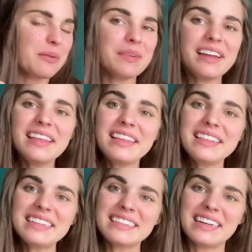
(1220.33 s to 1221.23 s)
But I think
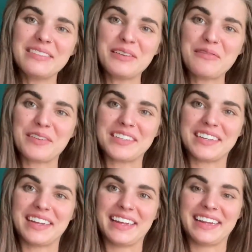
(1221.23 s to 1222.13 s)
that's kind of it for
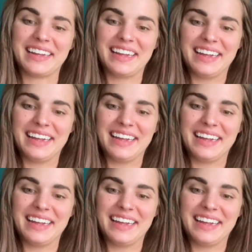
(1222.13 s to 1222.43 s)
today.